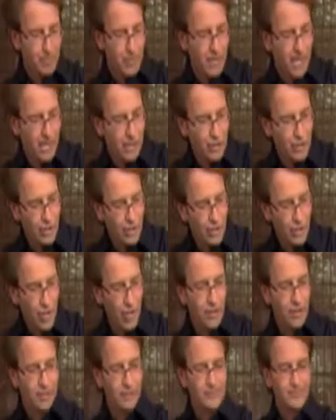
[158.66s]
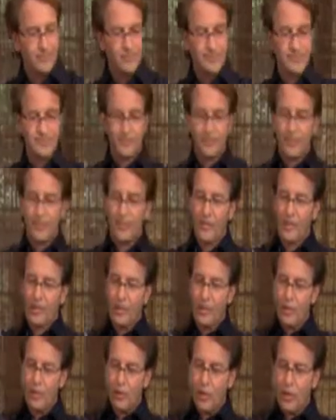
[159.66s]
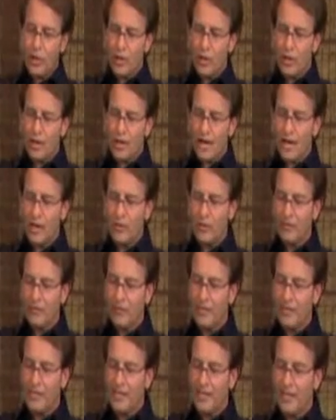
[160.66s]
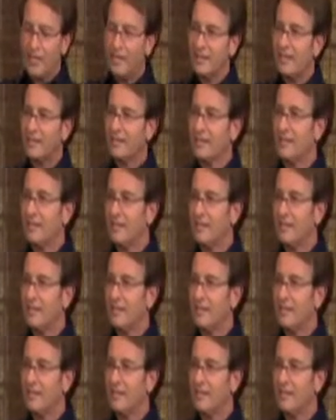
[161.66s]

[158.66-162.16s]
the pH of the water. We'll go to the Aquafina.